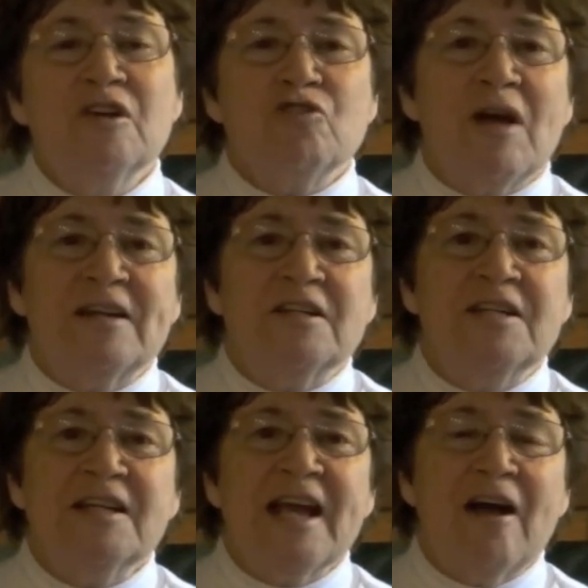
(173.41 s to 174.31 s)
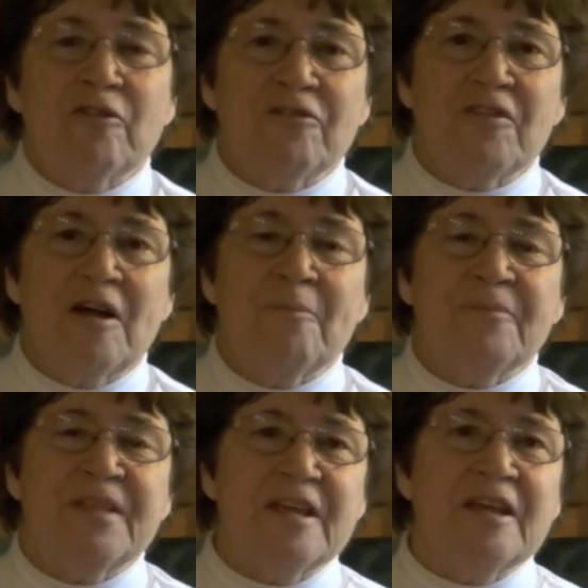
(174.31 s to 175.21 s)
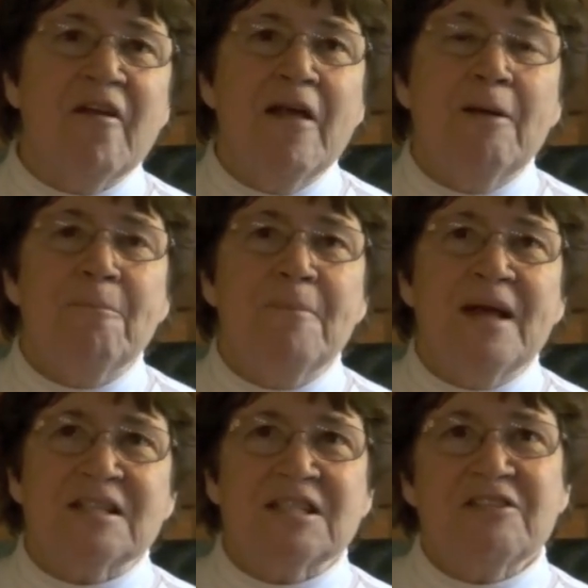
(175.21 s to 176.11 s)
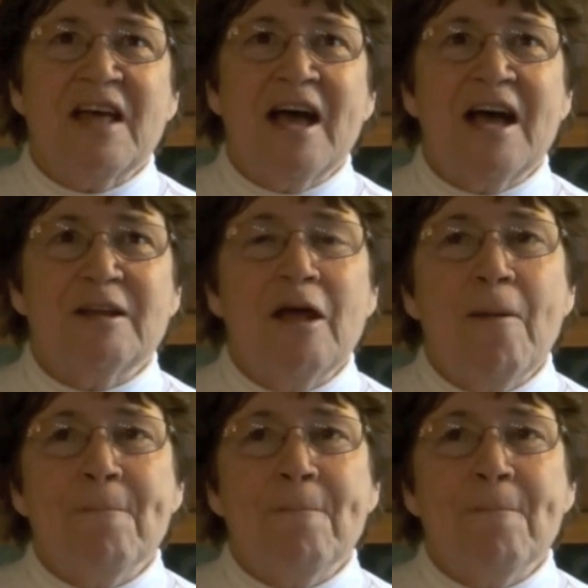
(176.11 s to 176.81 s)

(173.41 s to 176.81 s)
trying to dig out from the mess that